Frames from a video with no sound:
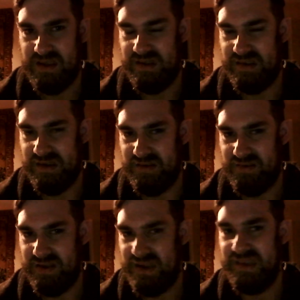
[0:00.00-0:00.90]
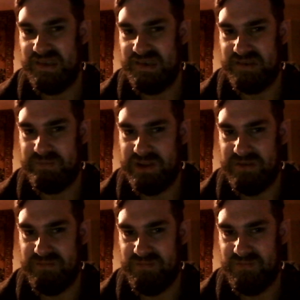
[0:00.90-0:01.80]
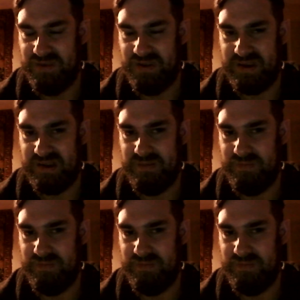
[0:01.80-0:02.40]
so he's just being like